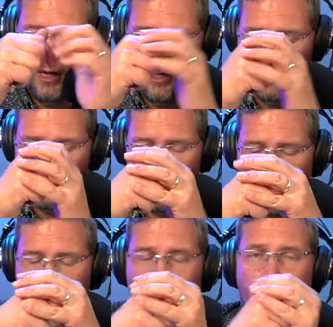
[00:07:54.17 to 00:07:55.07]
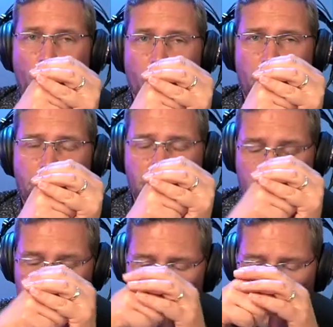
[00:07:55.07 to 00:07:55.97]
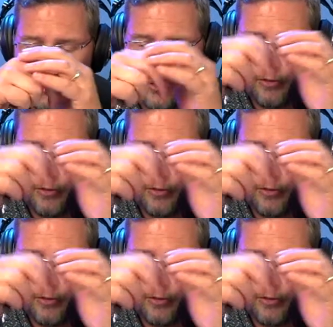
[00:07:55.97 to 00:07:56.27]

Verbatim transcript: in just a moment but